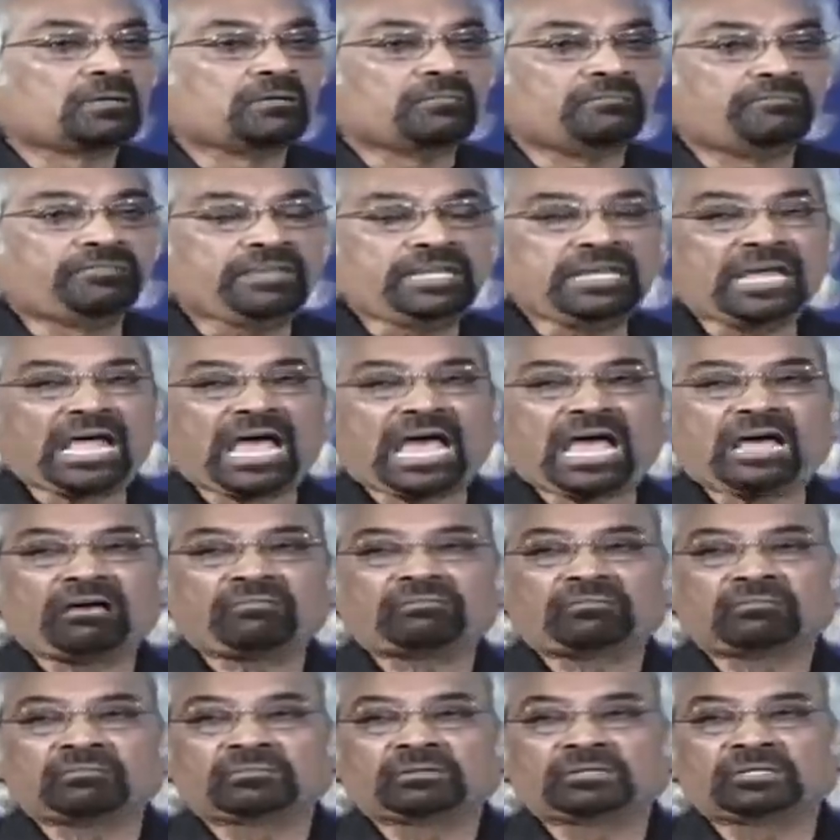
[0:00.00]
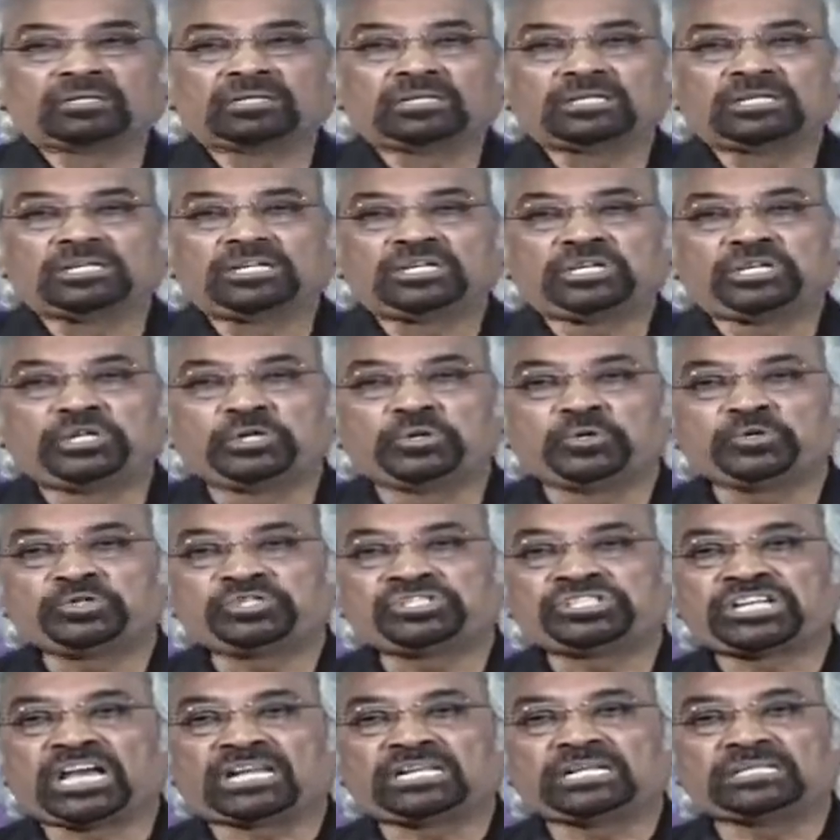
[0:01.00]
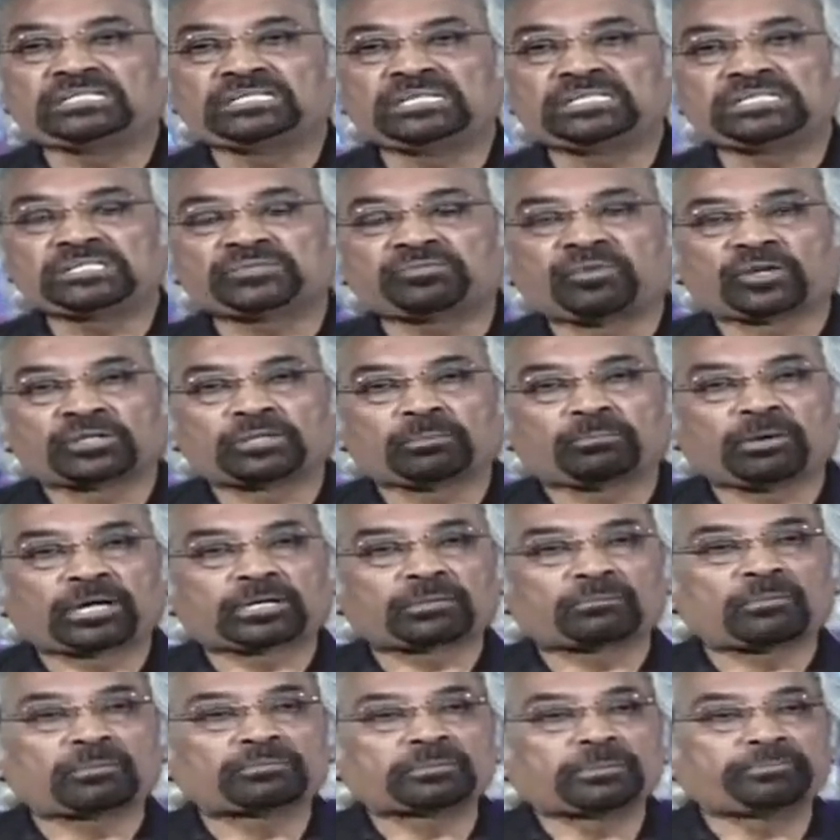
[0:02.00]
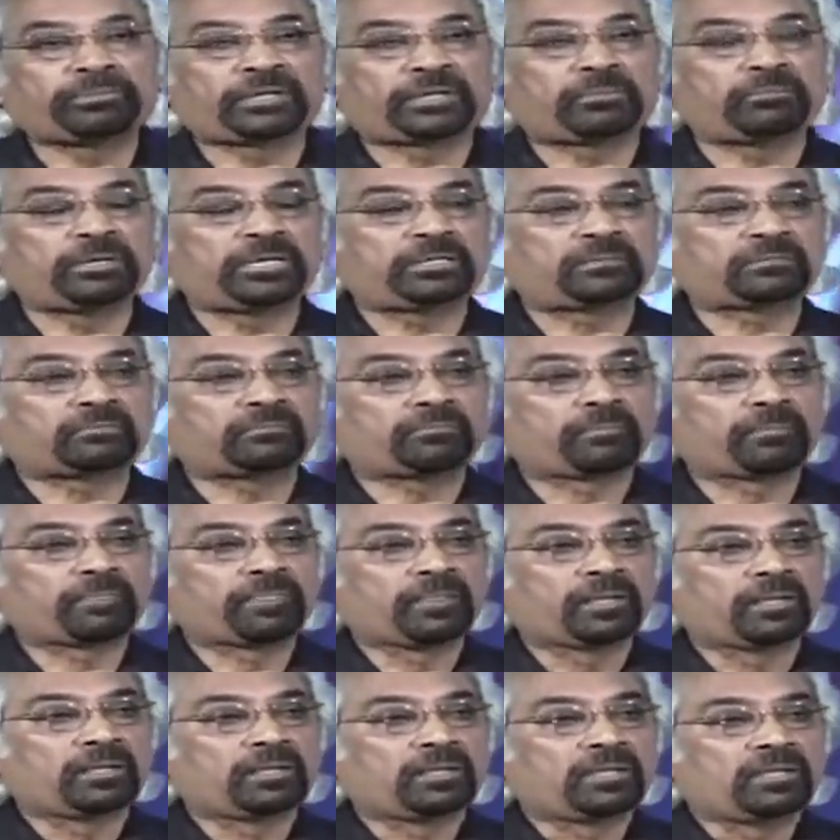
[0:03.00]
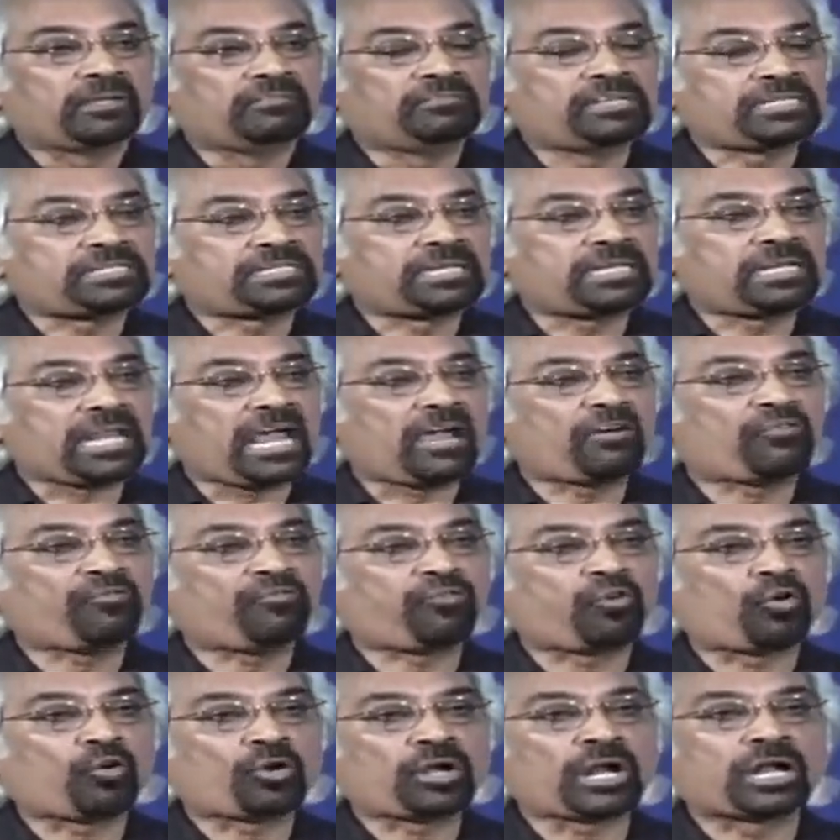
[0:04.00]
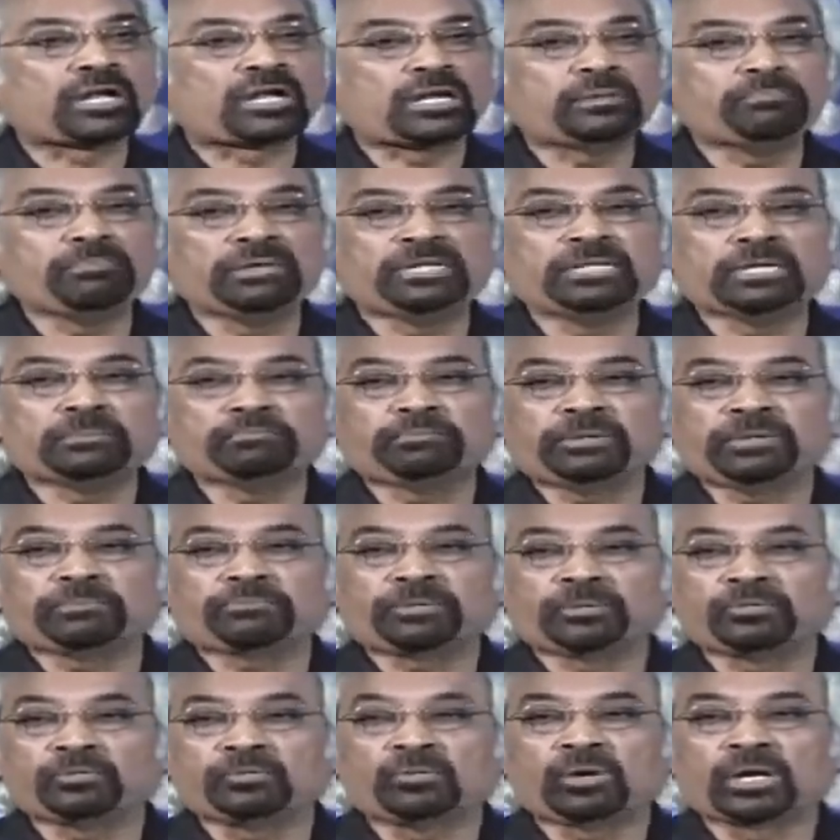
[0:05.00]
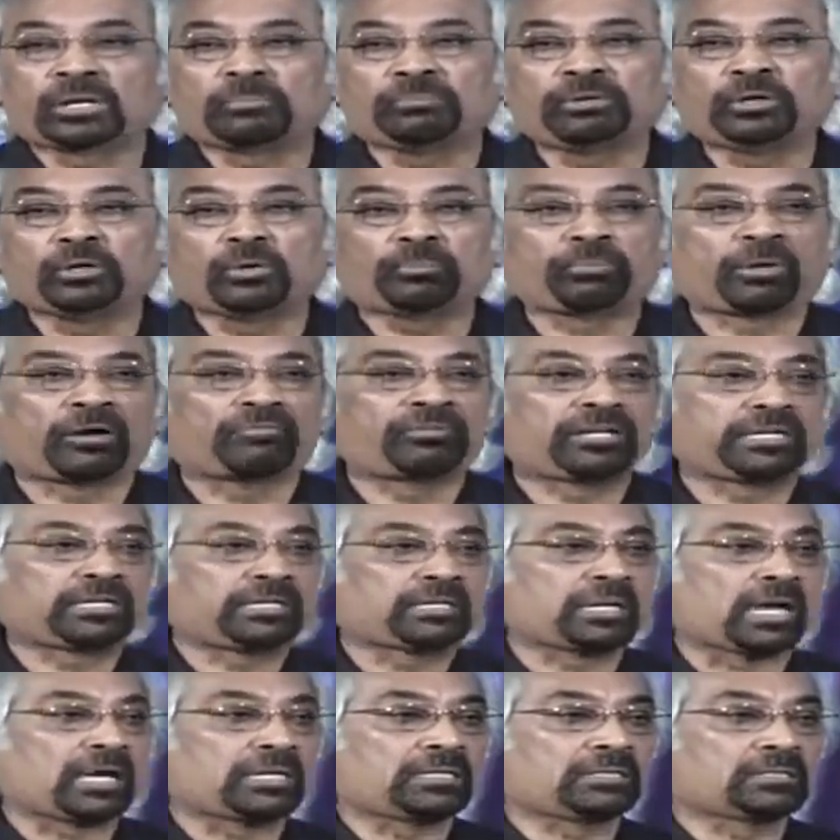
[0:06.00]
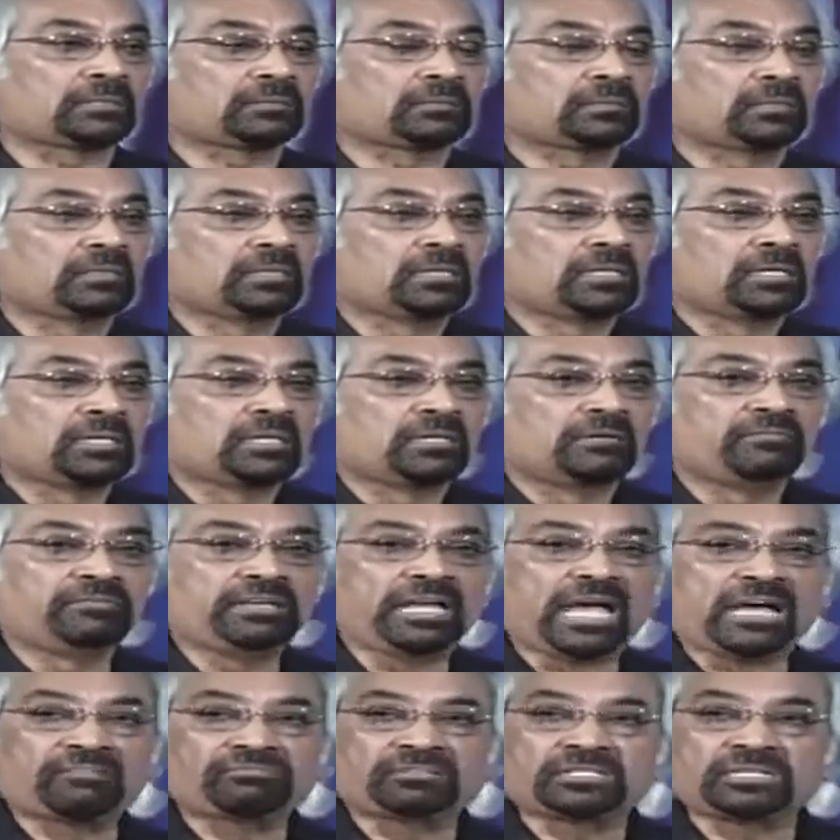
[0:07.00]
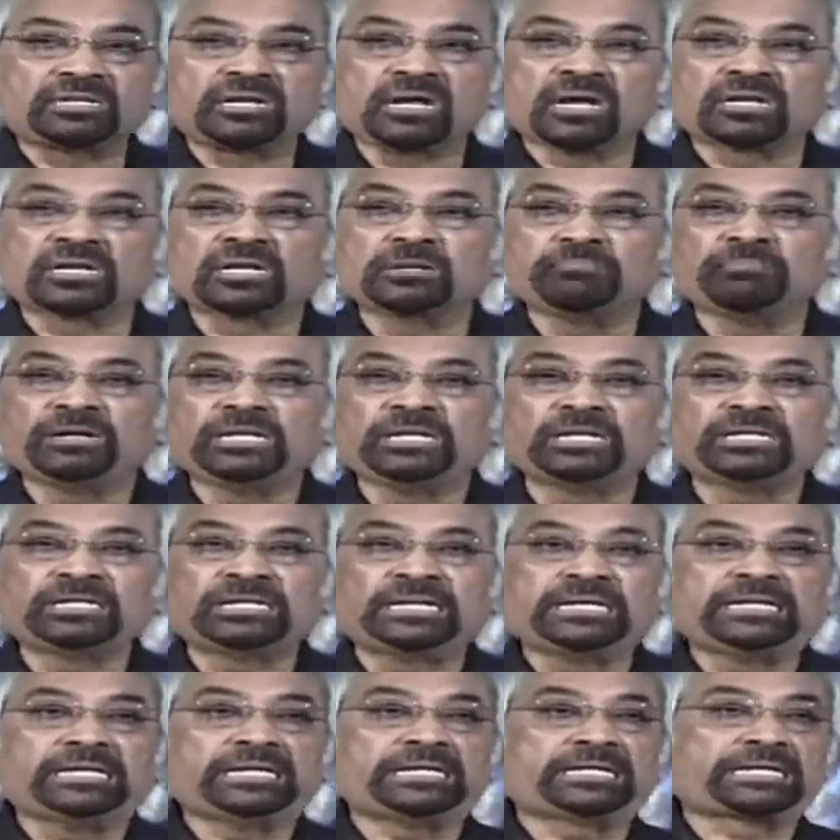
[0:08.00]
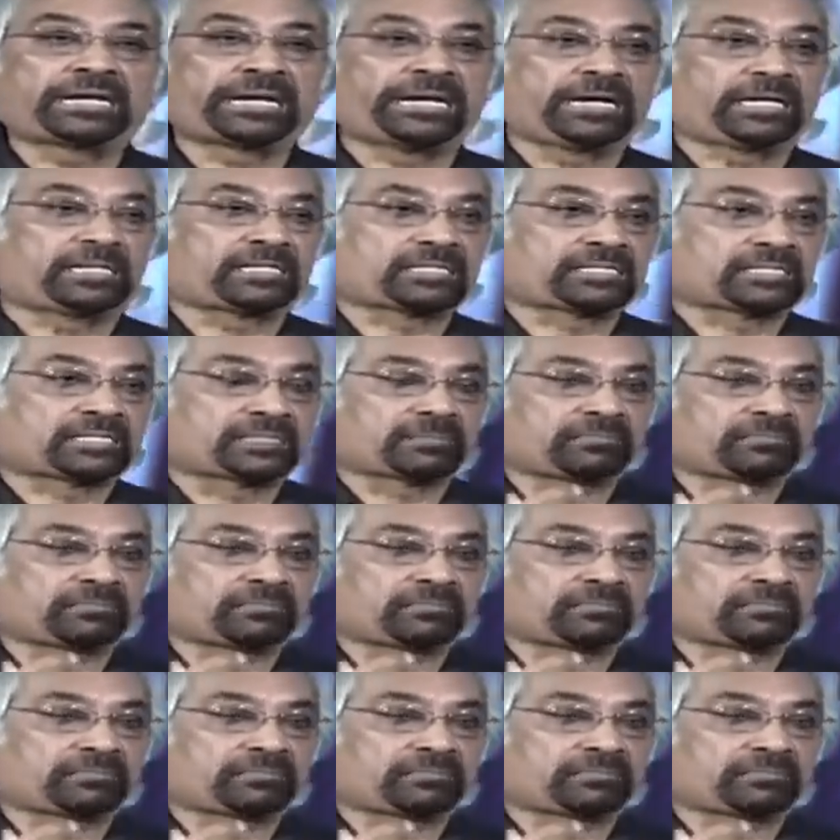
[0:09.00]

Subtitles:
We have huge challenges for the bottom of the pyramid. We still have 400 million people who are below poverty line. We have 300 million illiterates.